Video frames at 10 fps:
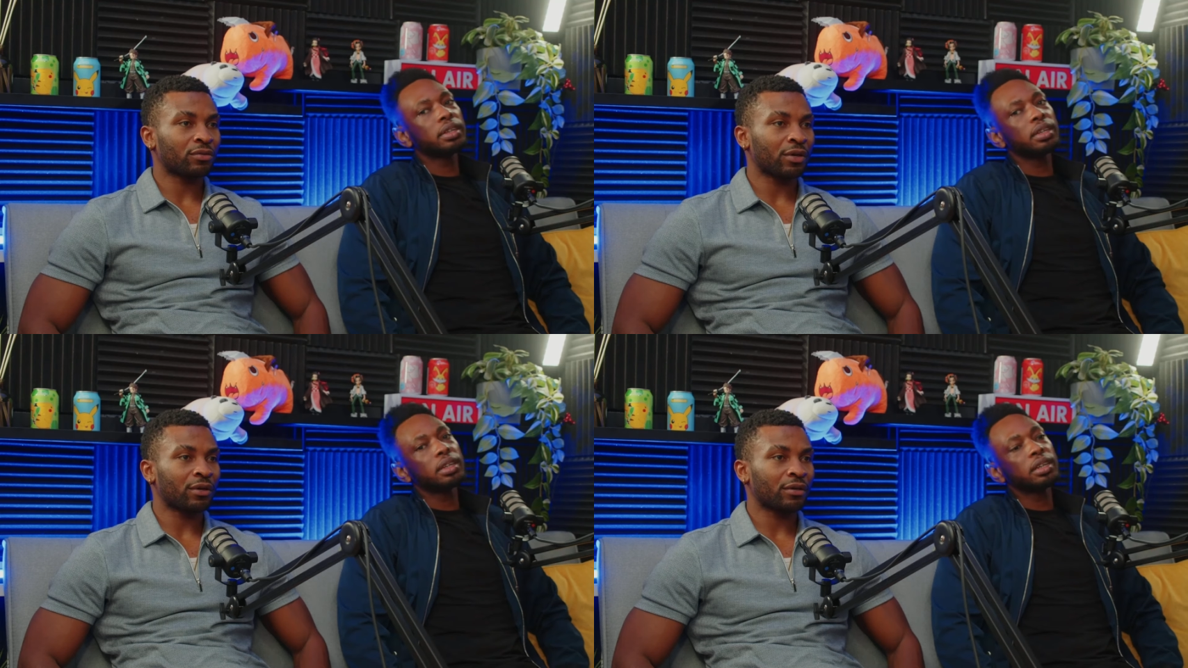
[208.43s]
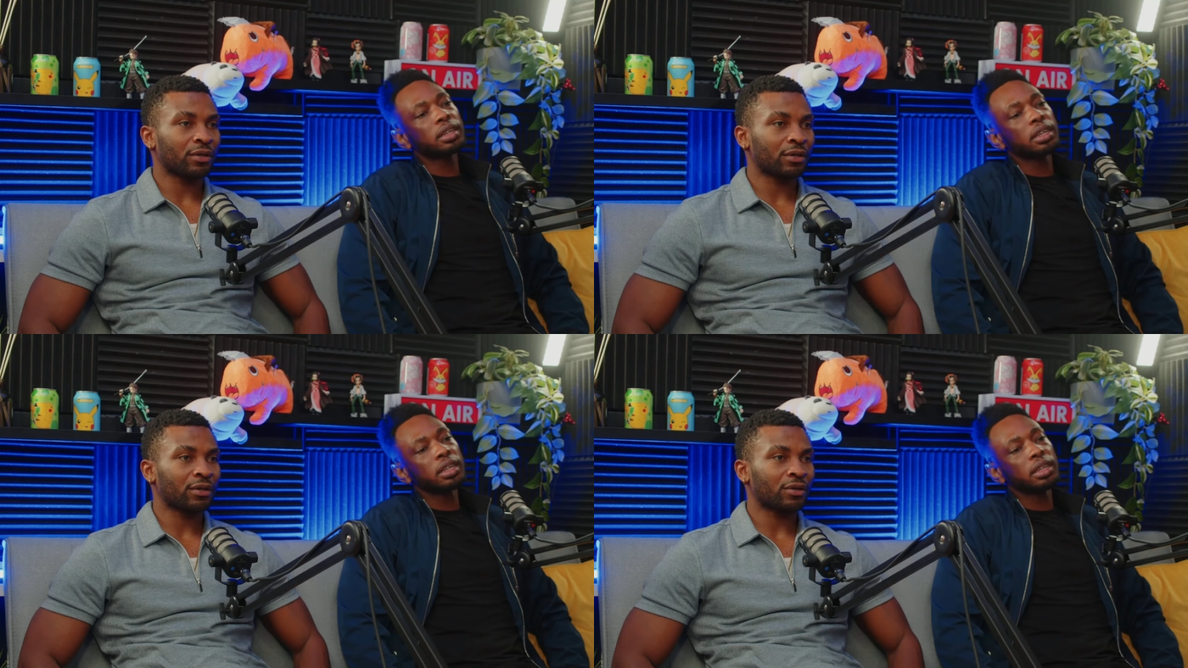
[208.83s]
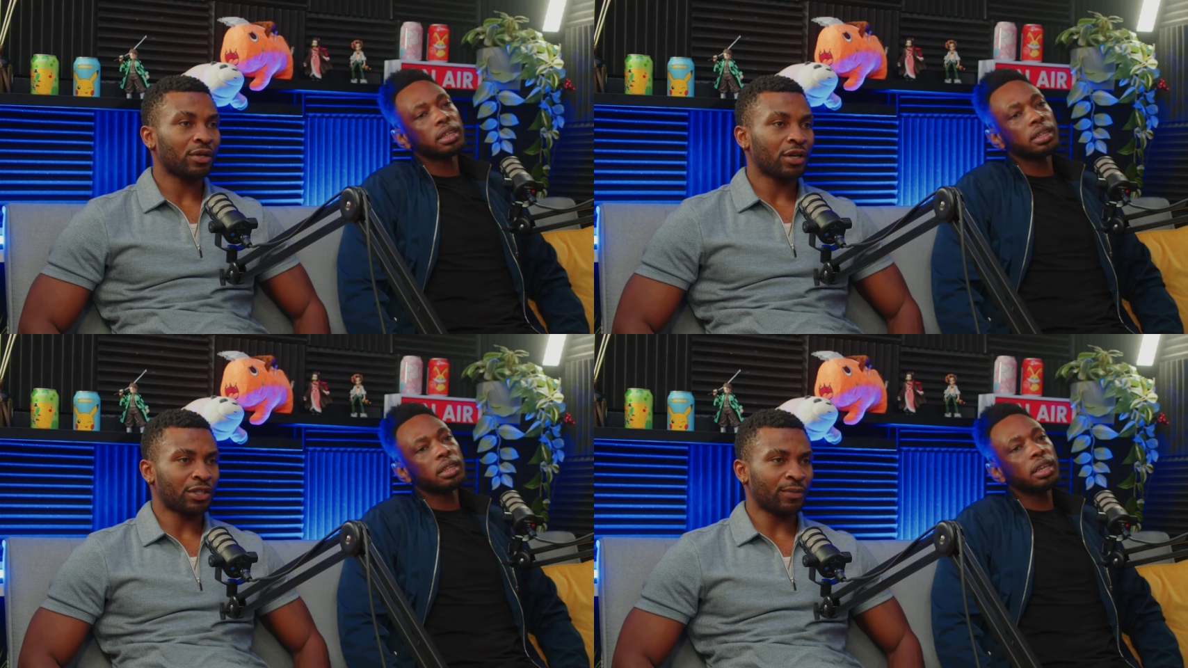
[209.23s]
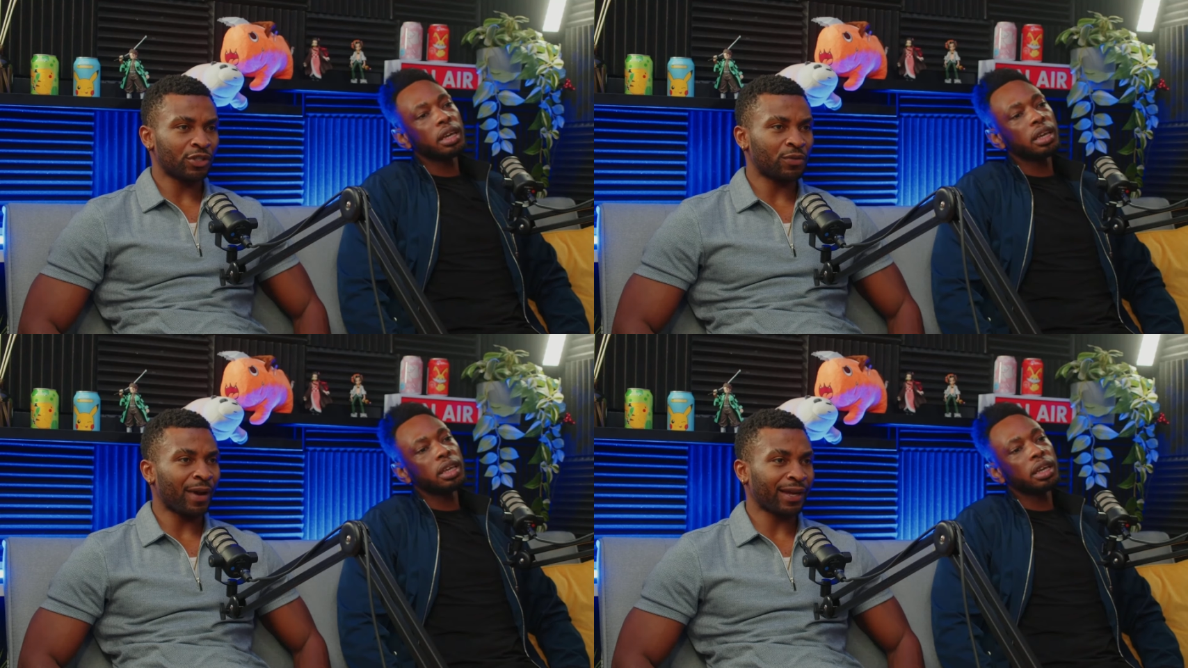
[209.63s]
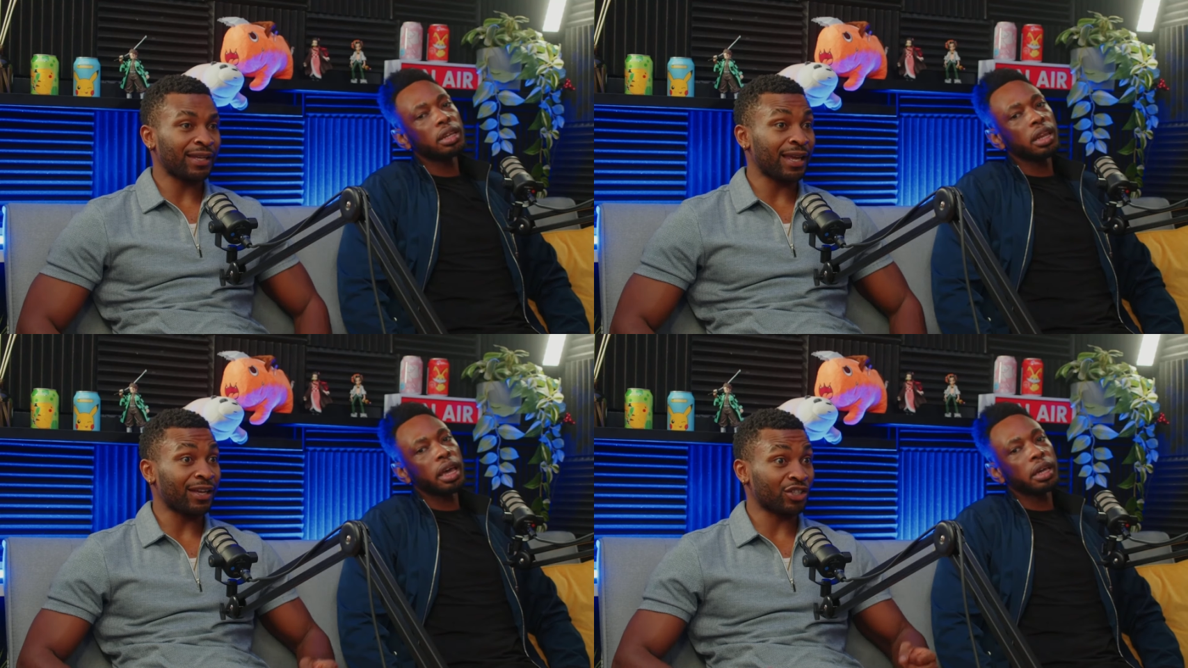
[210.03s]
Speaker 1: Oh, Wait. Kengan. Yeah, uh, similar yeah, to Baki.
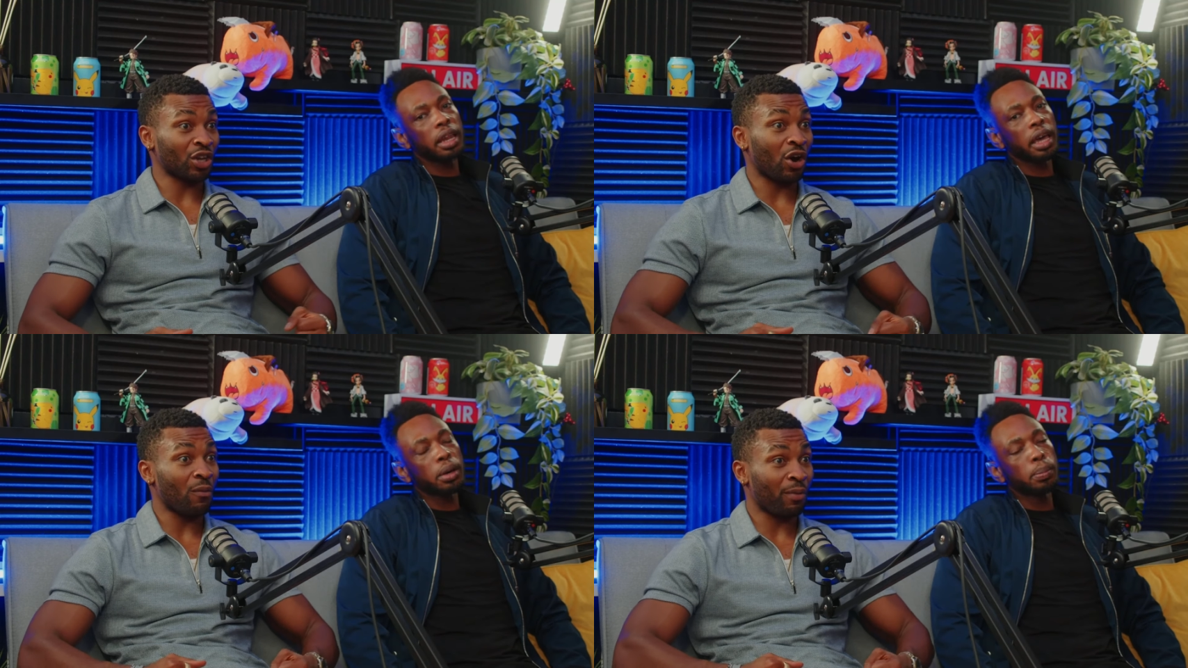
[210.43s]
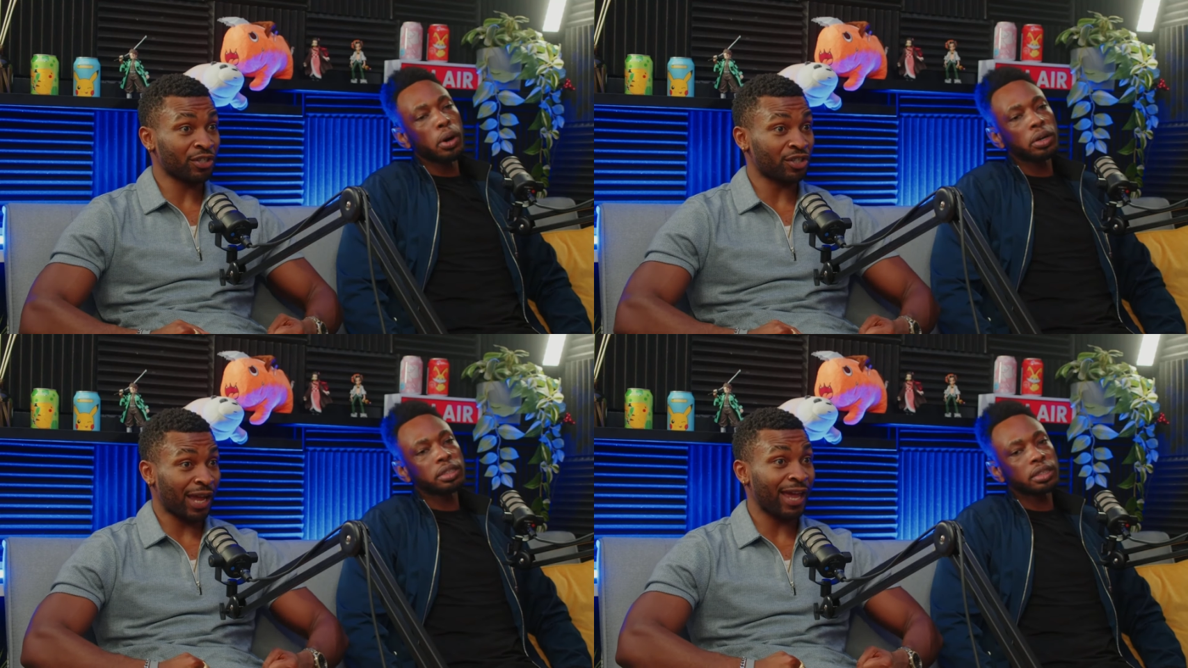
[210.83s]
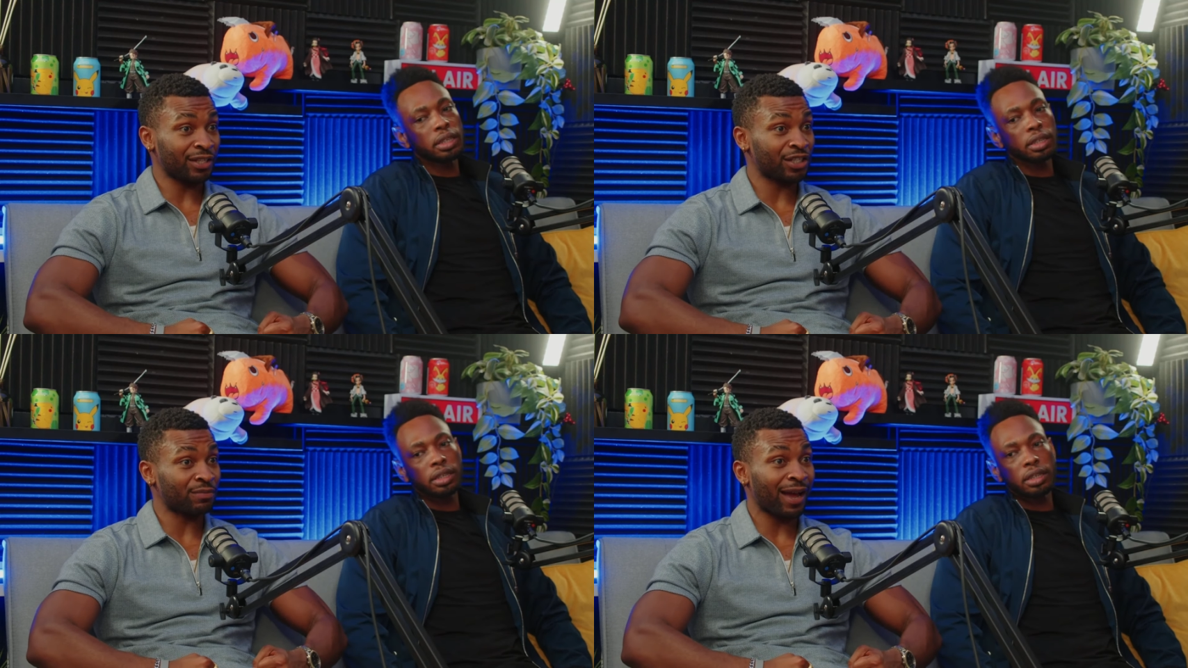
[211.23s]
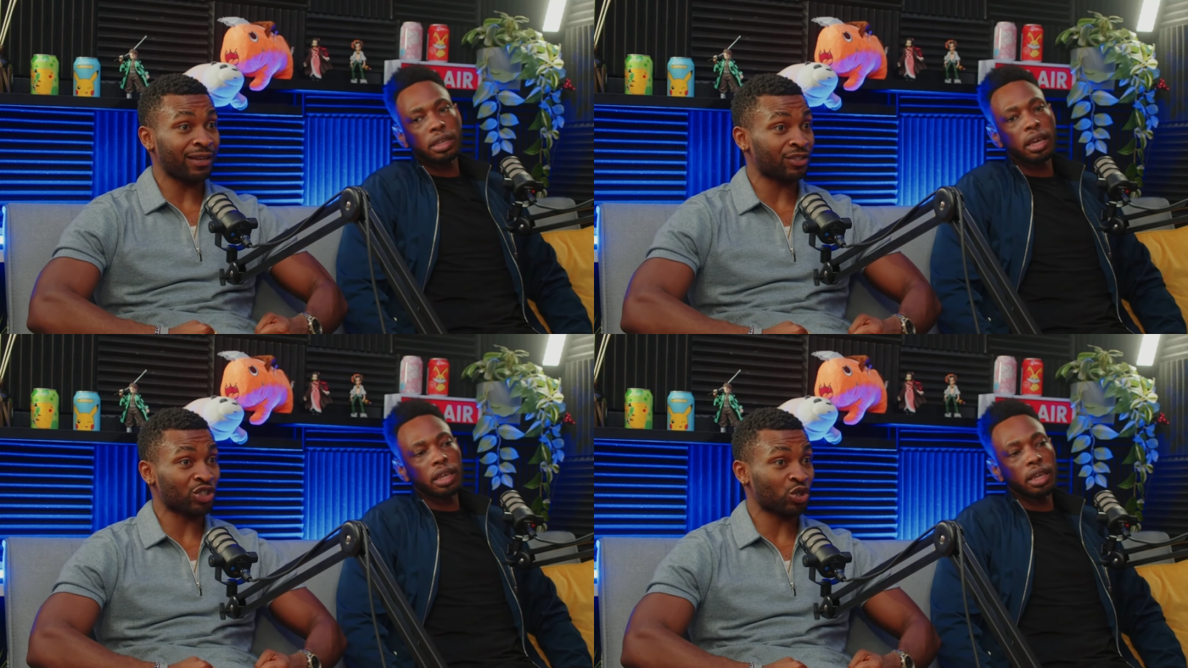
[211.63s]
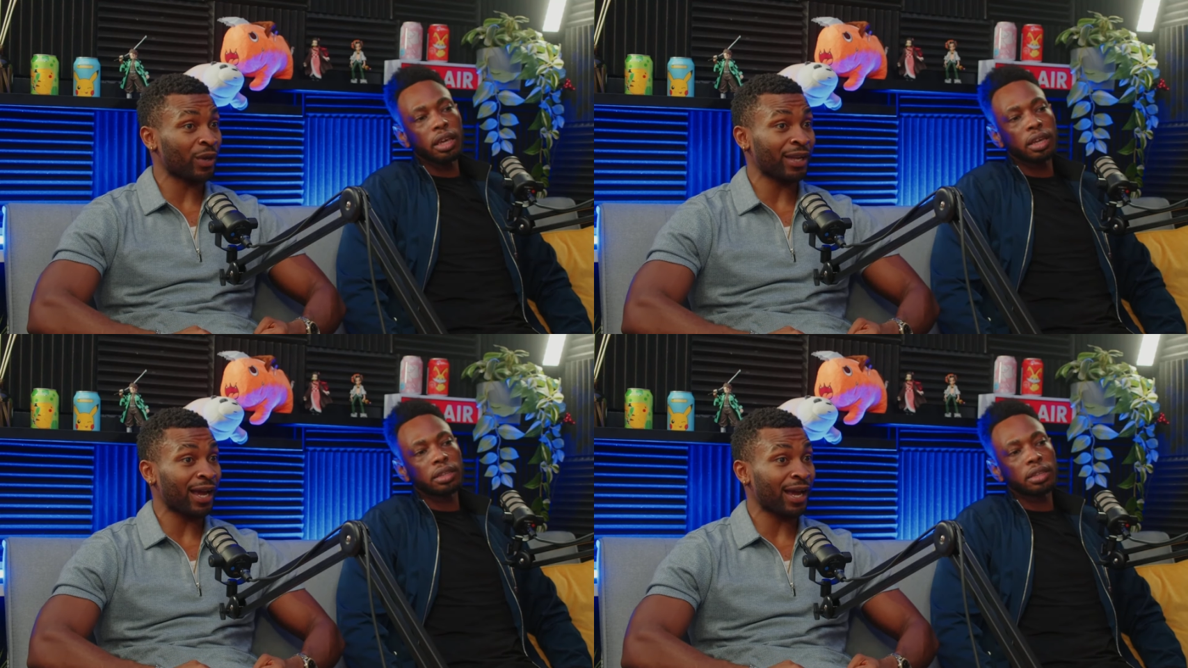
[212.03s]
Yeah, yeah, just like a whole a bunch boxing. of hench man just swinging it